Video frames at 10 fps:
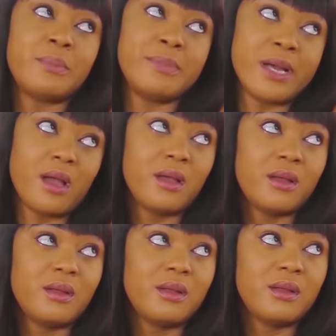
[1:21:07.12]
Mama,
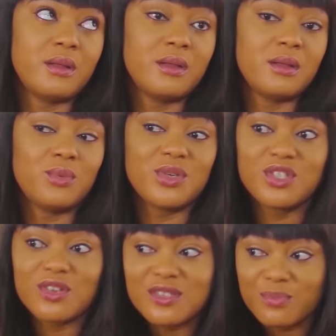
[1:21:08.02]
we
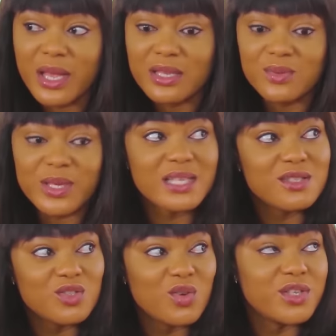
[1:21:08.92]
just met. We're
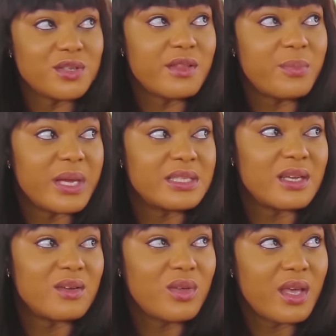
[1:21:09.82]
getting to know each other
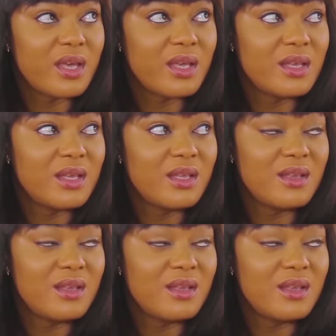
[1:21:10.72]
better, okay?